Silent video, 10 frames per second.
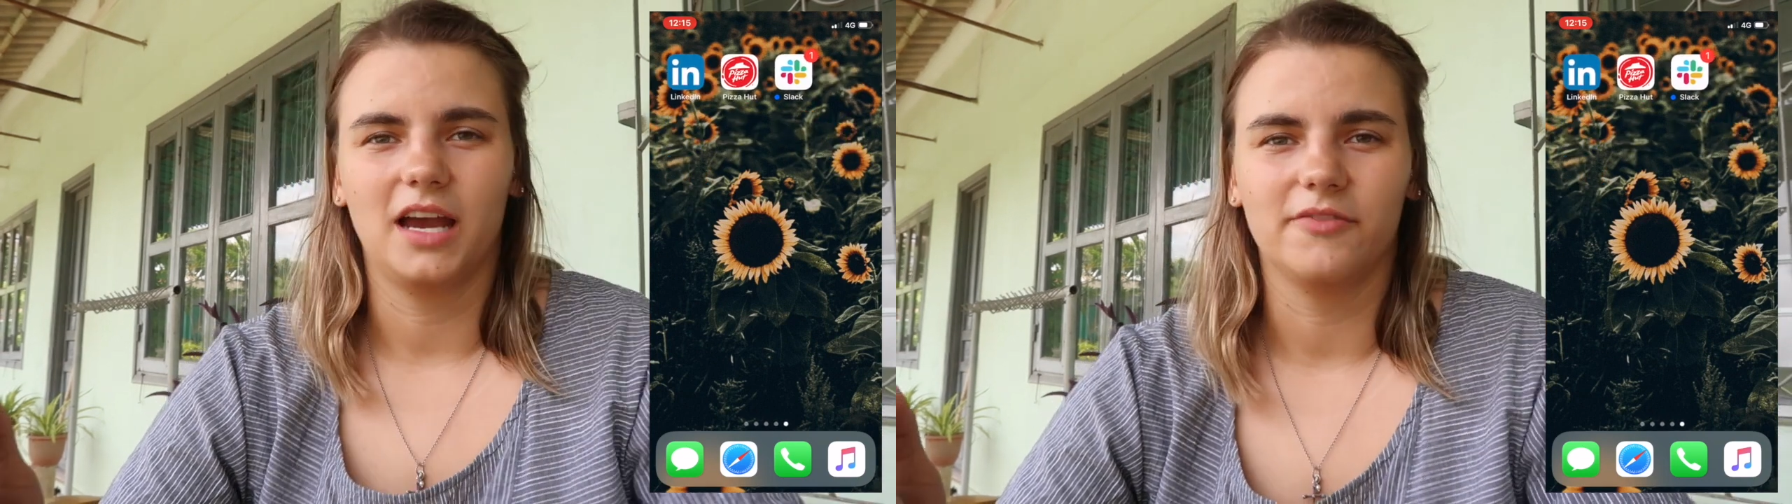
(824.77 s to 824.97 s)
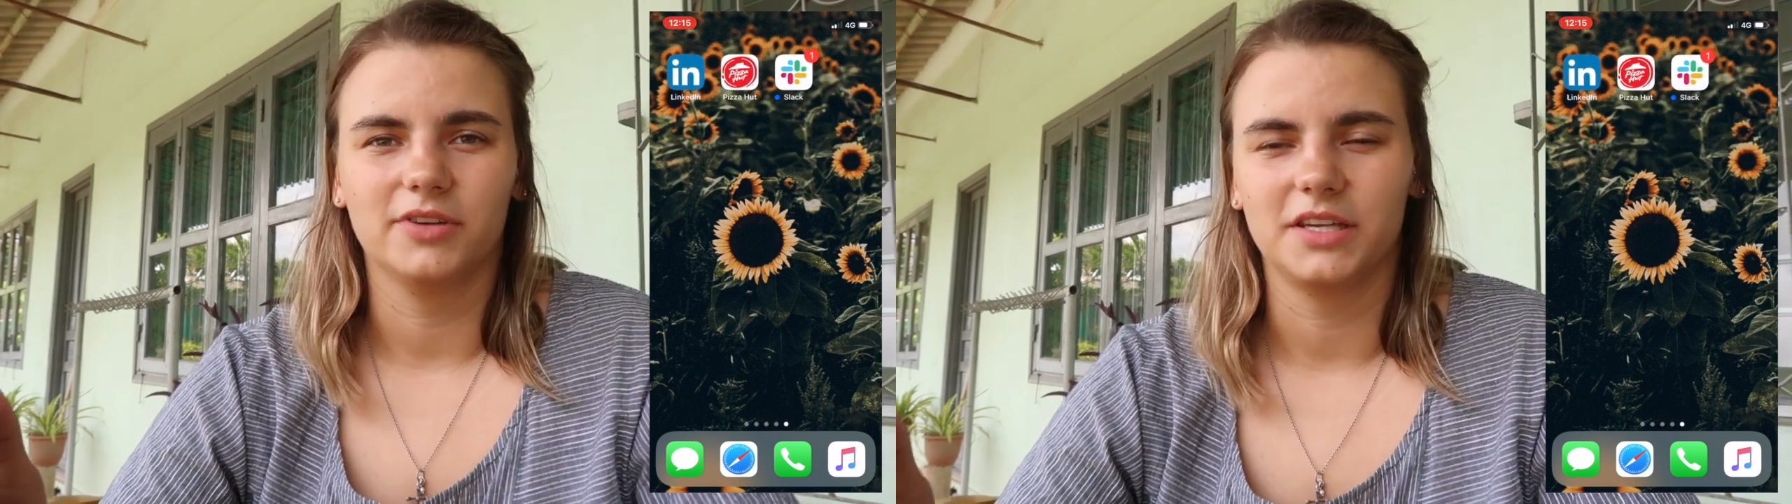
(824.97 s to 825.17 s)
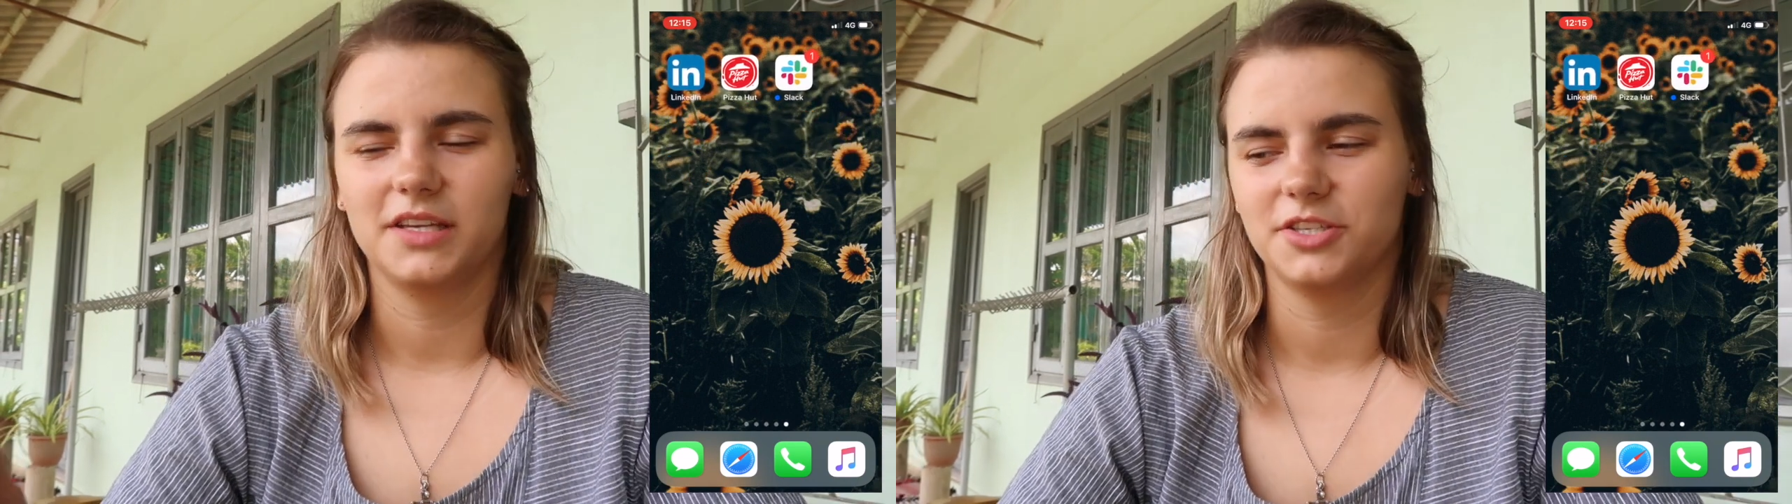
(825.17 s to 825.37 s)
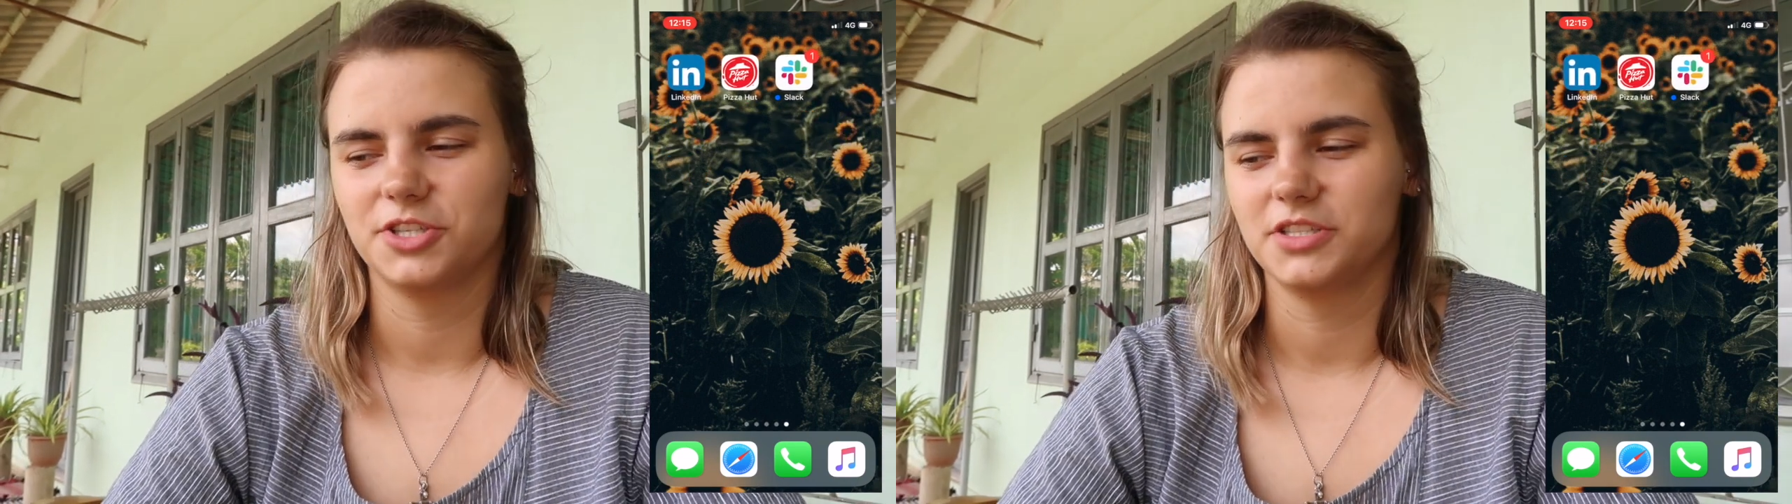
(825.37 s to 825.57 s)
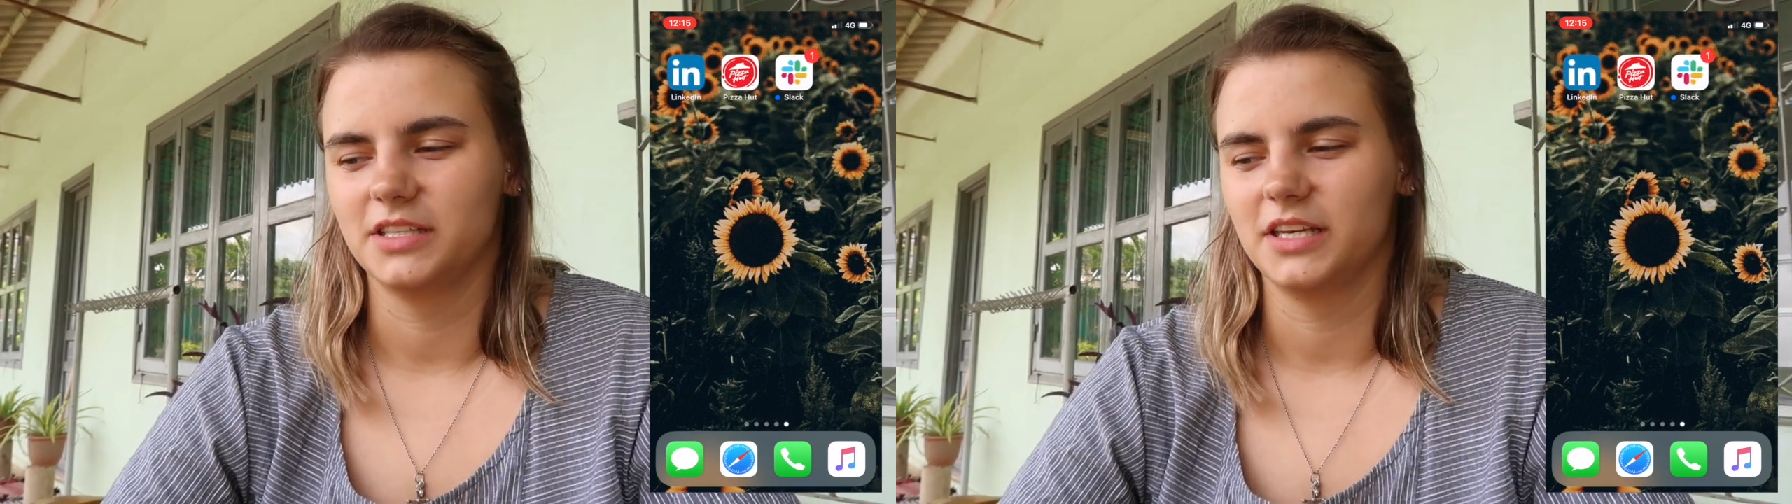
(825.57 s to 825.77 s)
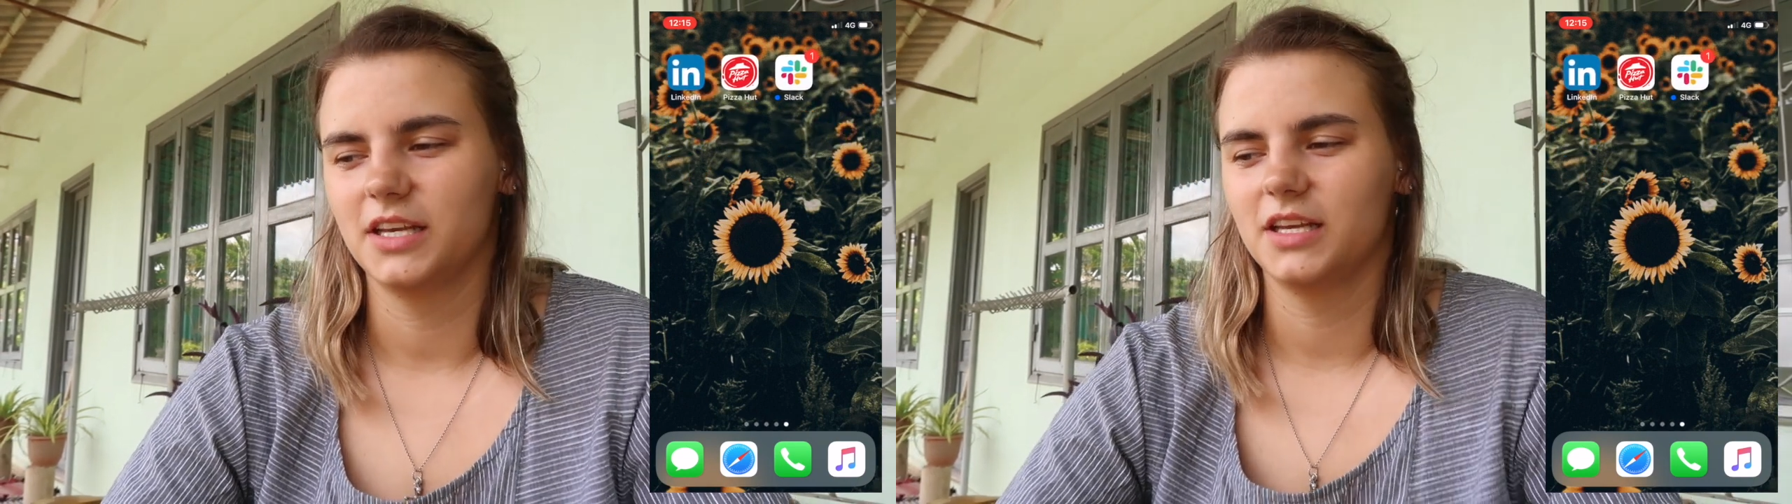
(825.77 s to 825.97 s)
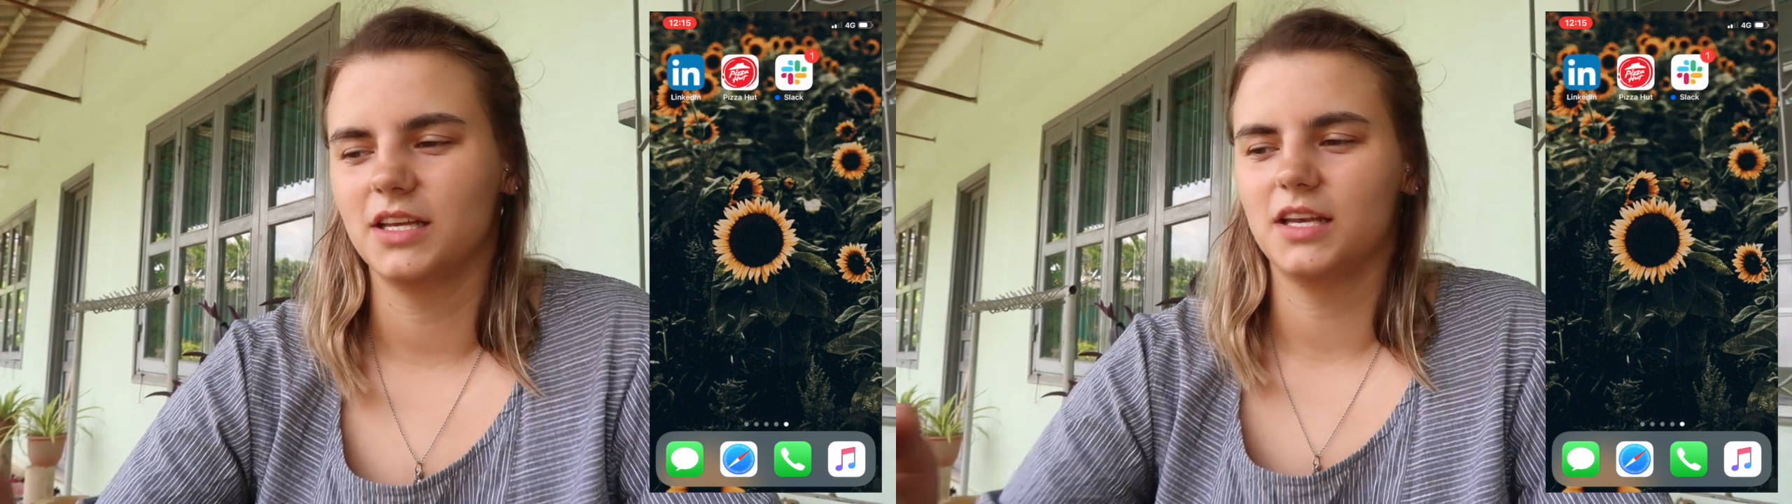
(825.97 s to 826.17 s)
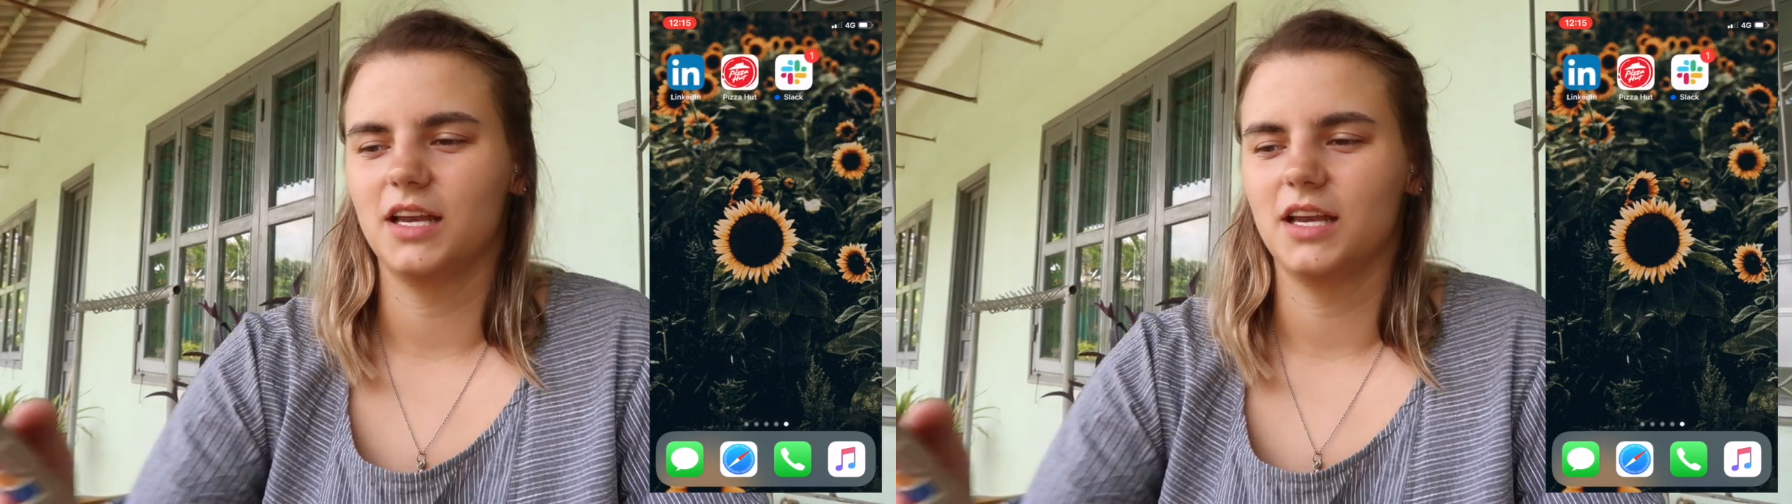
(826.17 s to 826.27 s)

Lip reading: I really should delete it.